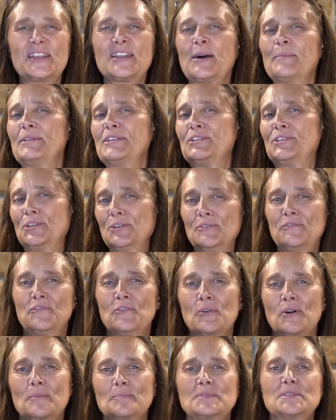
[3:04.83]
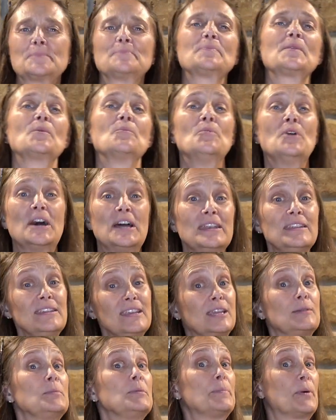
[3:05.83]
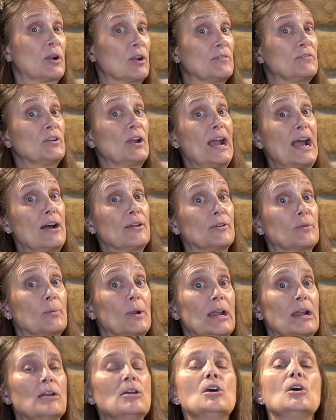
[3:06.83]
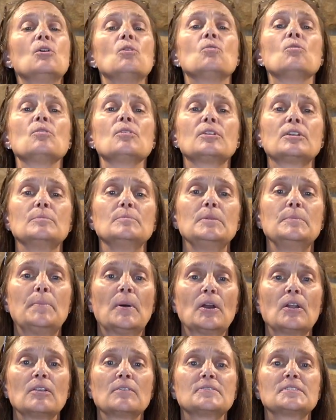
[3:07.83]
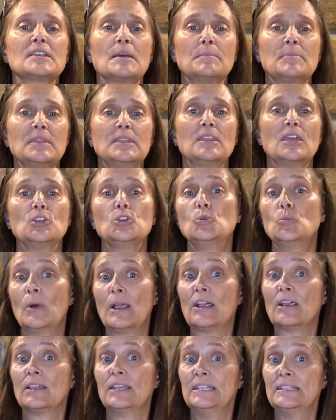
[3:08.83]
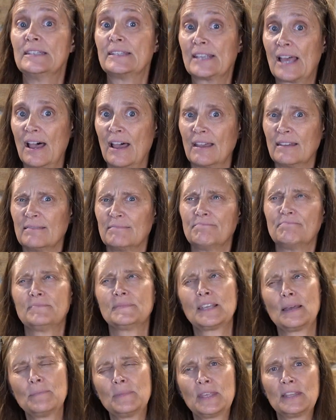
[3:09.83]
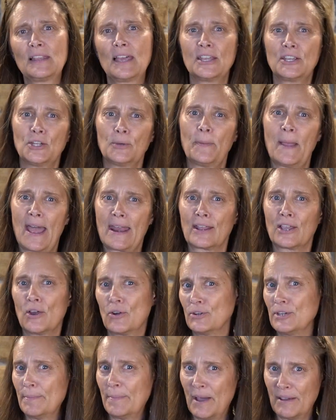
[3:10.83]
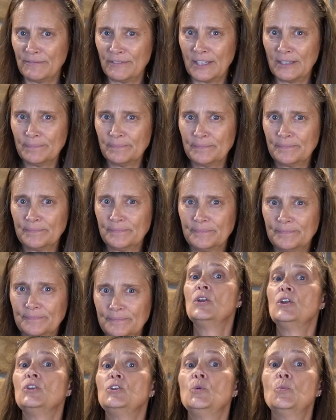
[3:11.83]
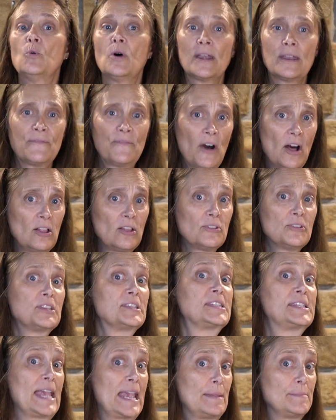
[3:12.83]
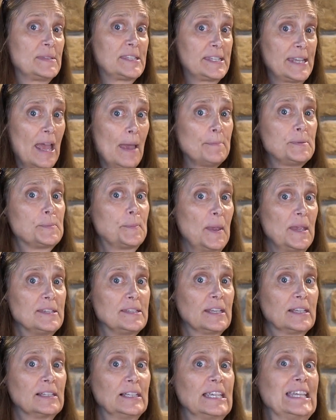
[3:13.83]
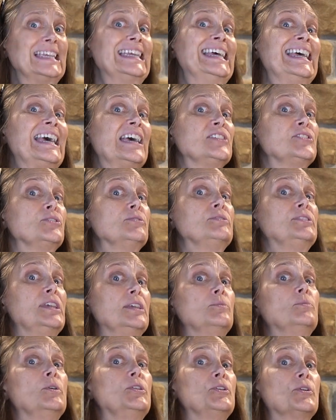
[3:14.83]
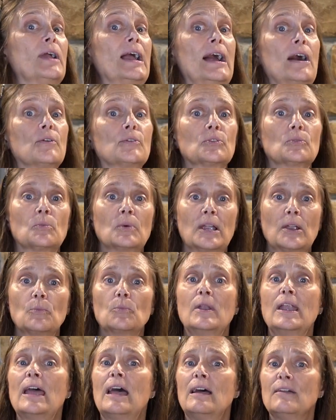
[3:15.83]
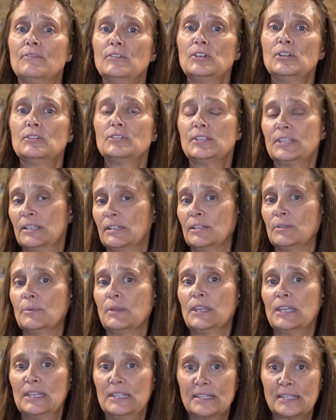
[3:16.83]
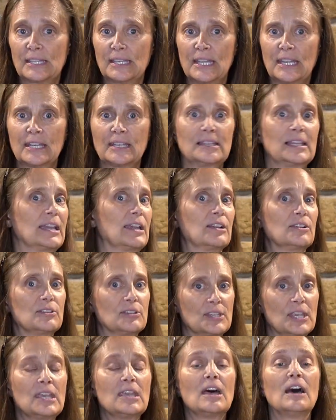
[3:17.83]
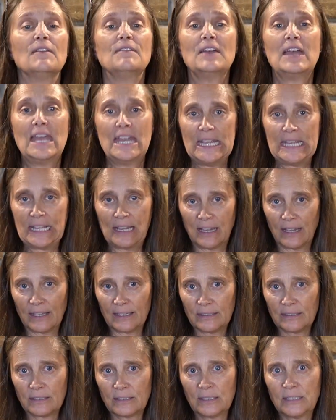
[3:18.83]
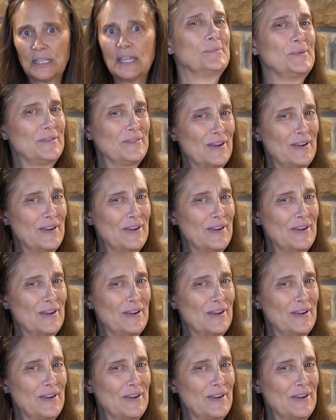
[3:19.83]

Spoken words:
come in 2 forms. One, it can be part of your outerwear, or it can be part of something that you wear inside, something like your Patagonia puffy. You want to follow the same steps, basically, as you did with your outerwear whenever you're dealing with insulated layers of any kind. Remove